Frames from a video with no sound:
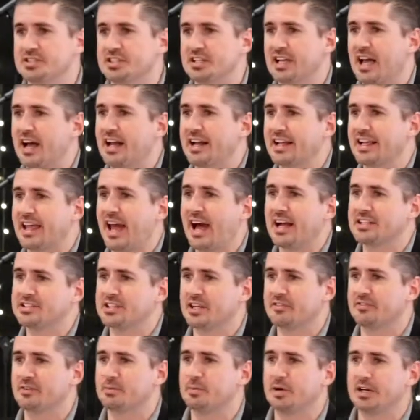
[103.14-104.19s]
to kind of catch
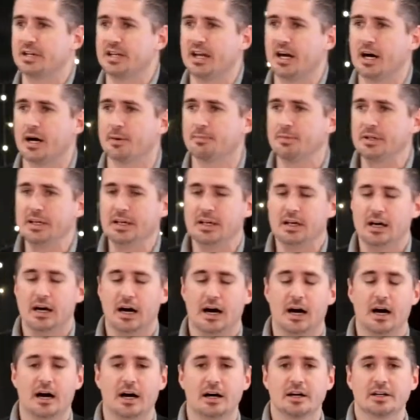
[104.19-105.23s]
everybody up,
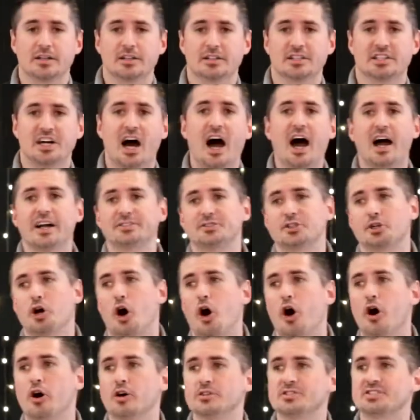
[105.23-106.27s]
uh, God
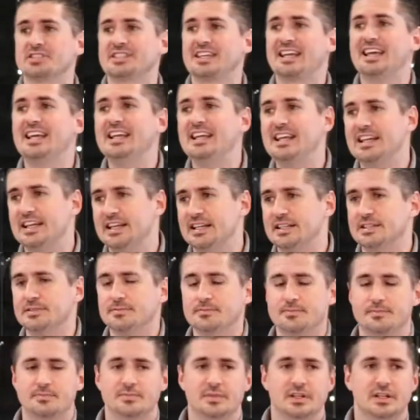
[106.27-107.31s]
calls
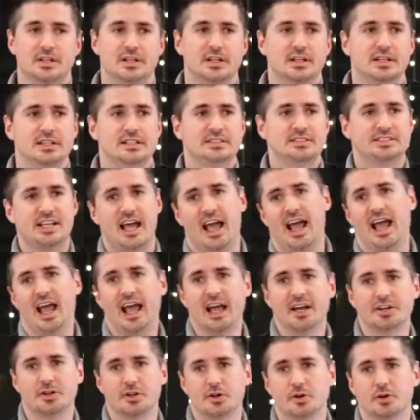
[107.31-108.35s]
Gideon to
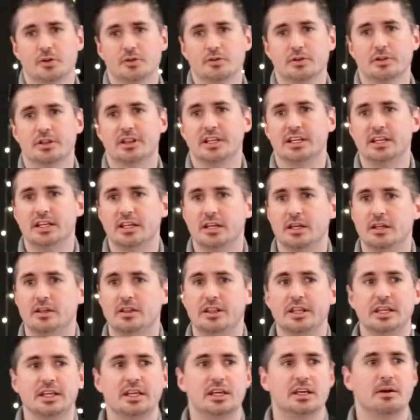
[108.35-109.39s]
handle the,
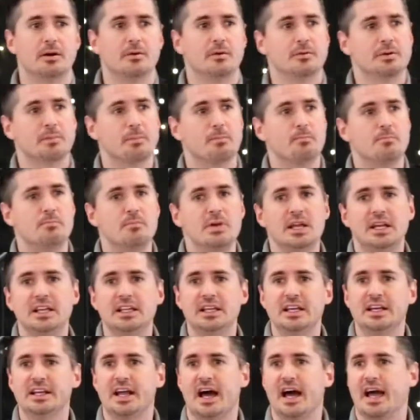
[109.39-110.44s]
the
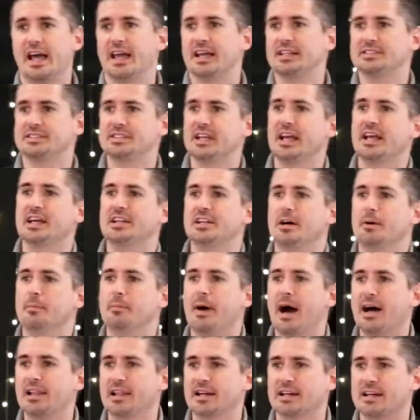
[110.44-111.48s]
Midianite and
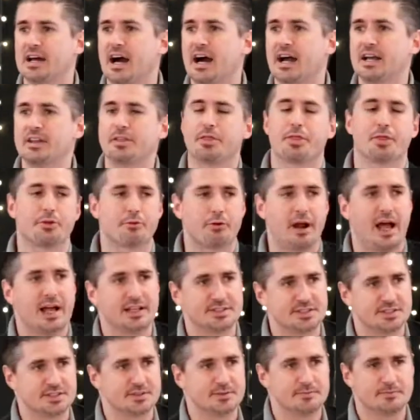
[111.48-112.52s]
Amalekite
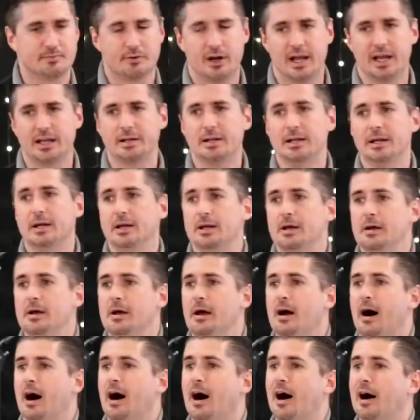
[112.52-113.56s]
threat, right?
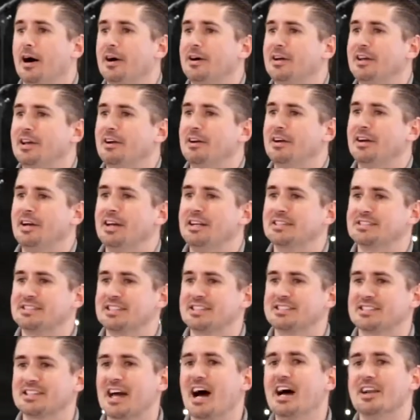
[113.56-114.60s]
Uh, it's,
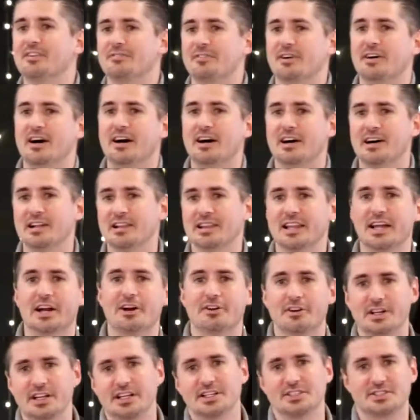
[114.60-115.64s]
it's kind of a, a
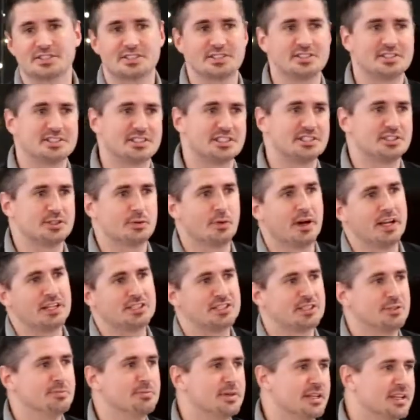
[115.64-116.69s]
hilarious
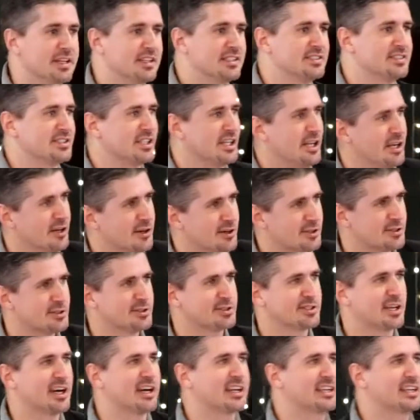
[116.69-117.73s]
situation because here's uh,